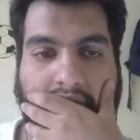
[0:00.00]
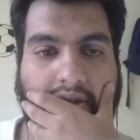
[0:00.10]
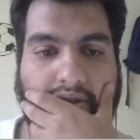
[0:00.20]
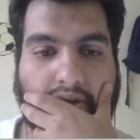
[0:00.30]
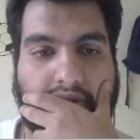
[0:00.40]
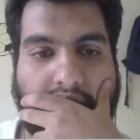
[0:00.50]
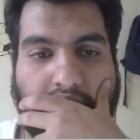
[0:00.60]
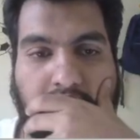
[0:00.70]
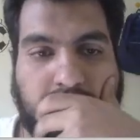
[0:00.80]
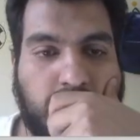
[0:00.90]
So now
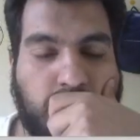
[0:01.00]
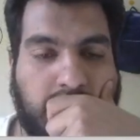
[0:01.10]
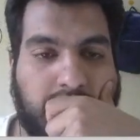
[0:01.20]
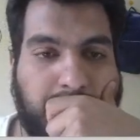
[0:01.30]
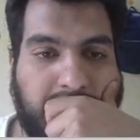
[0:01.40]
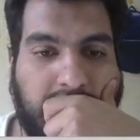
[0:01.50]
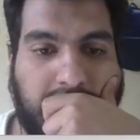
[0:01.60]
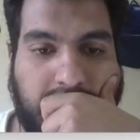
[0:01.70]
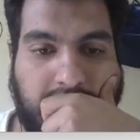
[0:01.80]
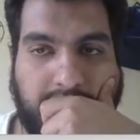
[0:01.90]
let's just look at B
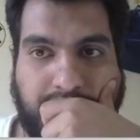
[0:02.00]
and A.